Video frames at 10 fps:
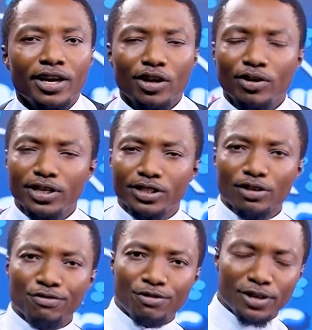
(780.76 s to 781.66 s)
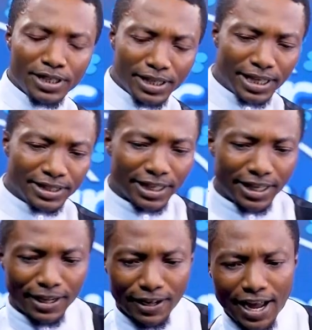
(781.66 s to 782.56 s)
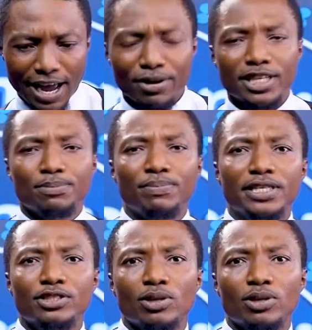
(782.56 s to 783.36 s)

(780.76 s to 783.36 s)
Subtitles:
You know, it's so funny that I respect